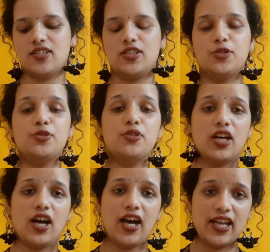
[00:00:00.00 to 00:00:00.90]
The
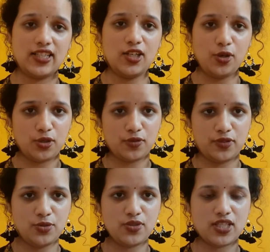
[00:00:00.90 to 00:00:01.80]
Gurkha and the Lord of
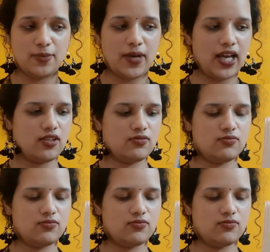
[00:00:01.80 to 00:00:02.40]
Tuesday by